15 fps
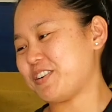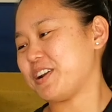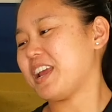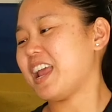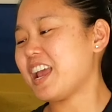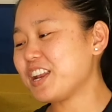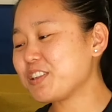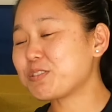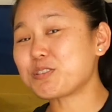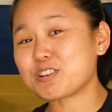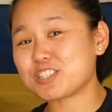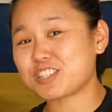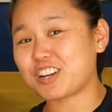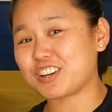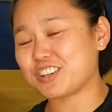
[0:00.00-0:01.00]
All right,
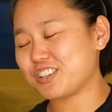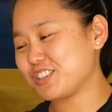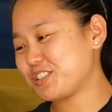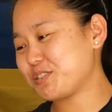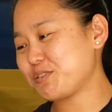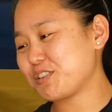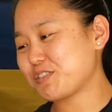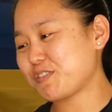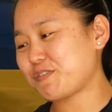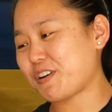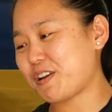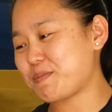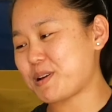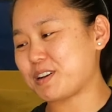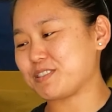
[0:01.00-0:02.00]
Thorisdottir,
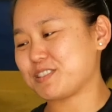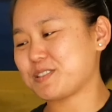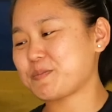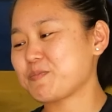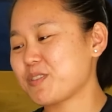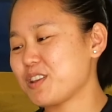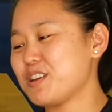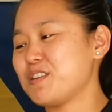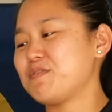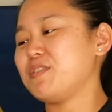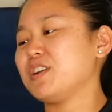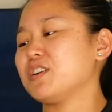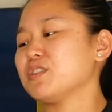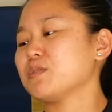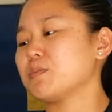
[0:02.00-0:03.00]
205 pounds.
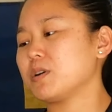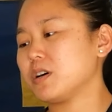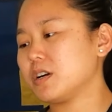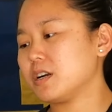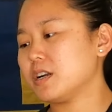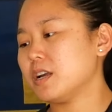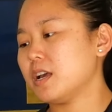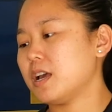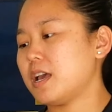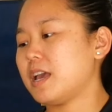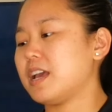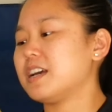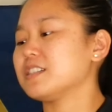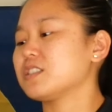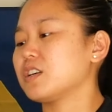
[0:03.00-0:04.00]
Feet on the bar,
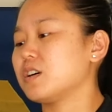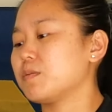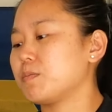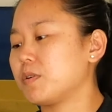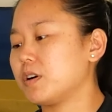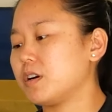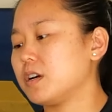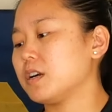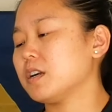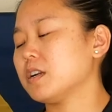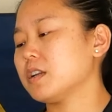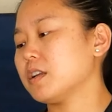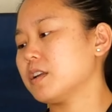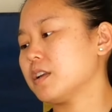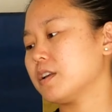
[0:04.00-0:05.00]
hands on bar.
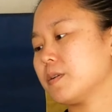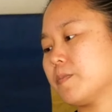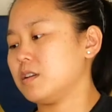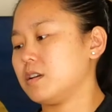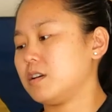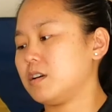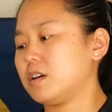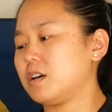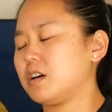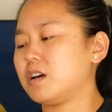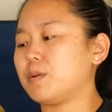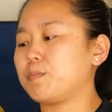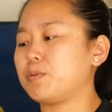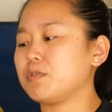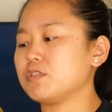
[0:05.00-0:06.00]

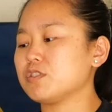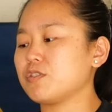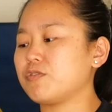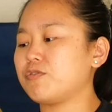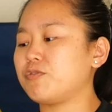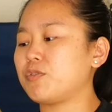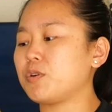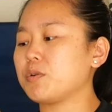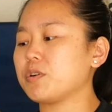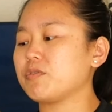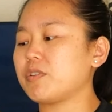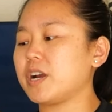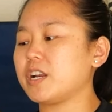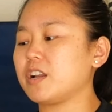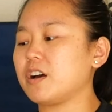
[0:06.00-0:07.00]
Pulls her forward
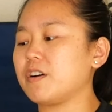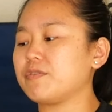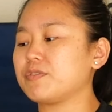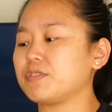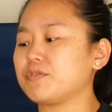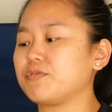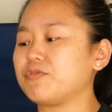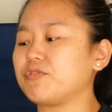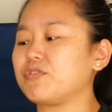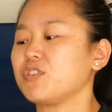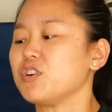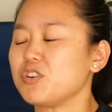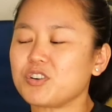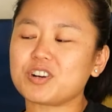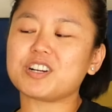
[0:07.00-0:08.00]
right off the
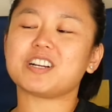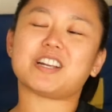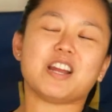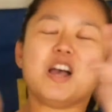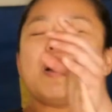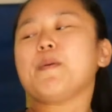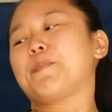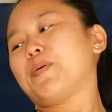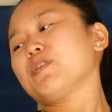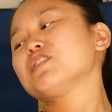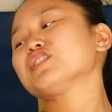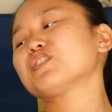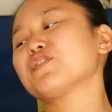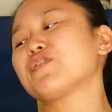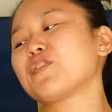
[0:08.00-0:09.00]
floor.
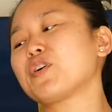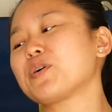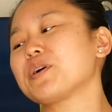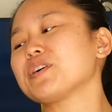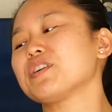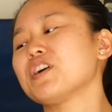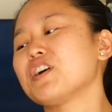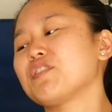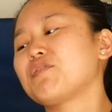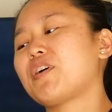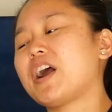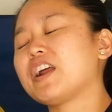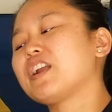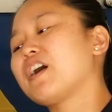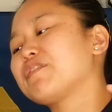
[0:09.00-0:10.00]
Pulls her forward
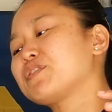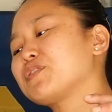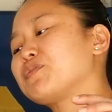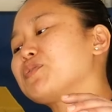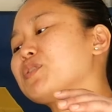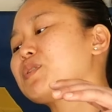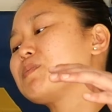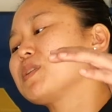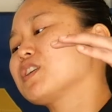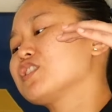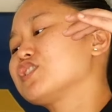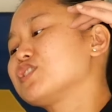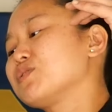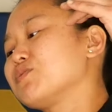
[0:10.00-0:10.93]
right off the floor because